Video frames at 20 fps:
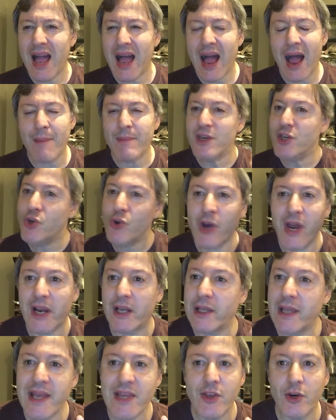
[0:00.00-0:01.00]
I mean, you got to
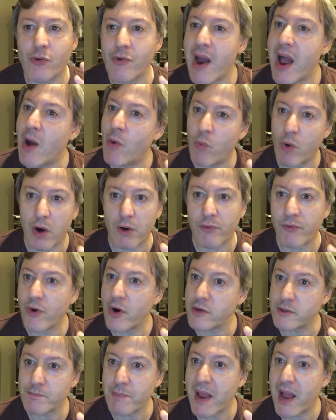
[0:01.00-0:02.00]
lay the groundwork
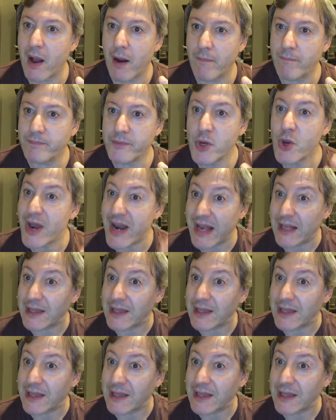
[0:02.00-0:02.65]
first, pal. You got